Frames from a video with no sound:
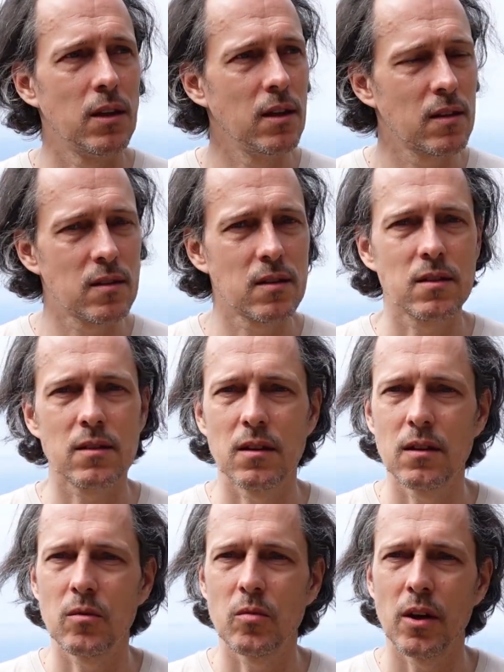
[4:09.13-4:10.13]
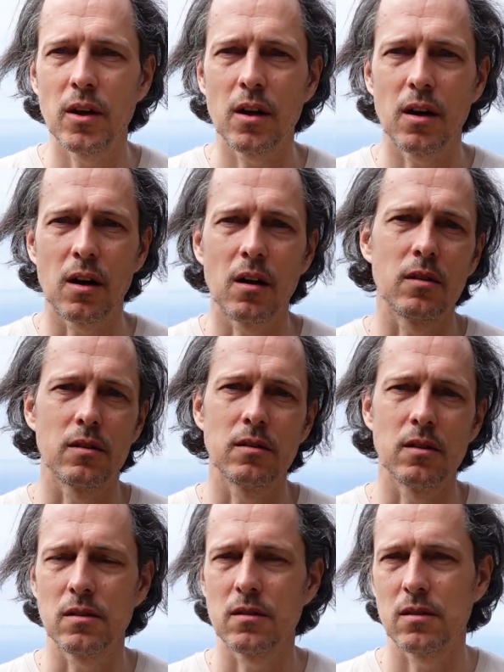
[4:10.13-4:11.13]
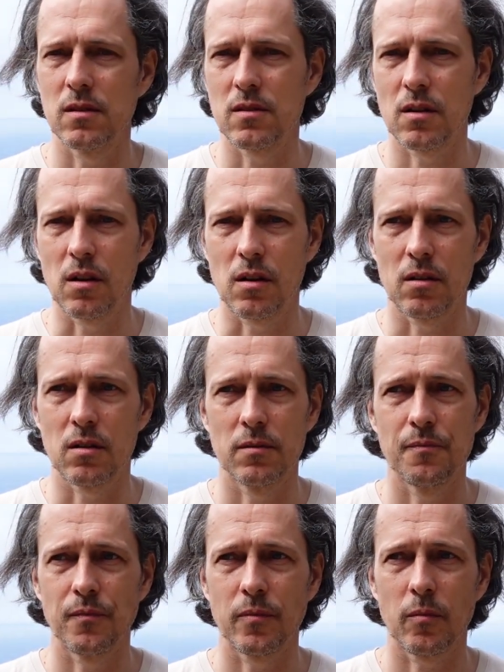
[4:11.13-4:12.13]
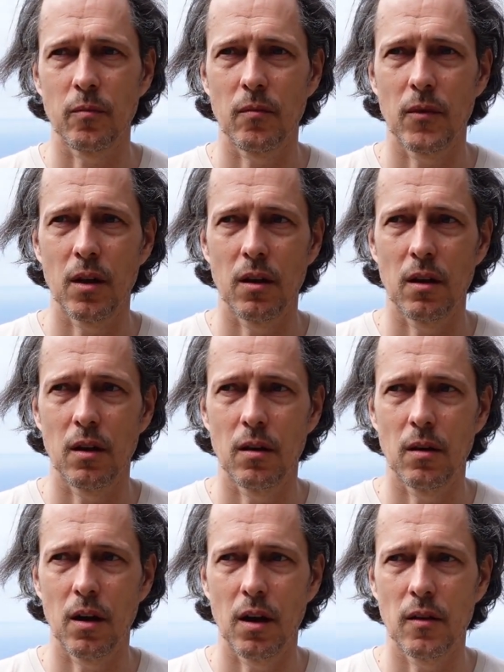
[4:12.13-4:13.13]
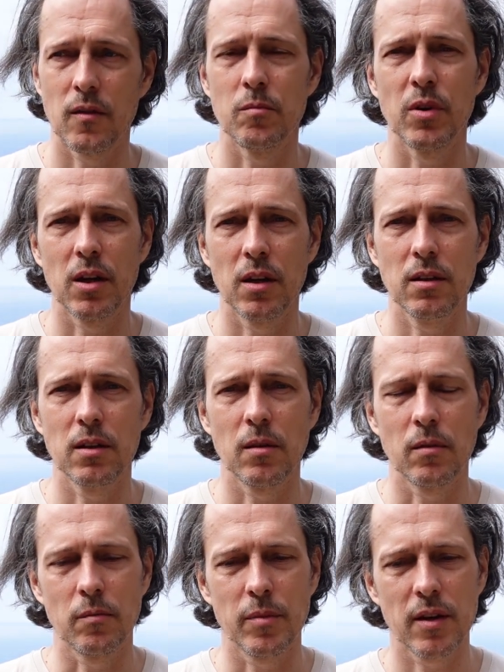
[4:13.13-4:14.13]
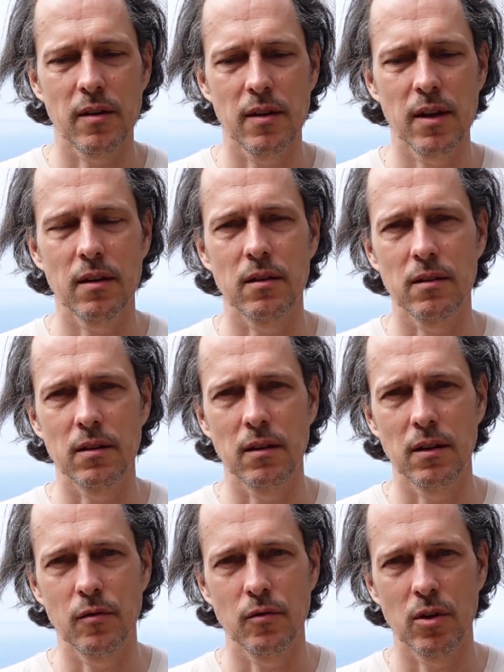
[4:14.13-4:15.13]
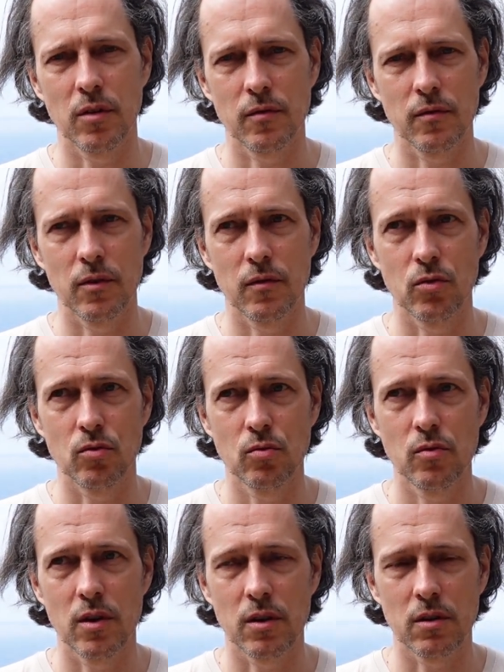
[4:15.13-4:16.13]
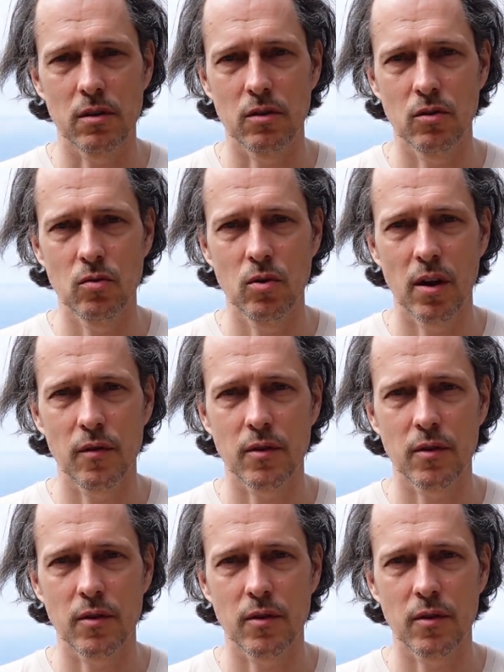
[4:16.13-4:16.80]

it's in a way hard. Yes, it's hard at the beginning. But then, if you do that, you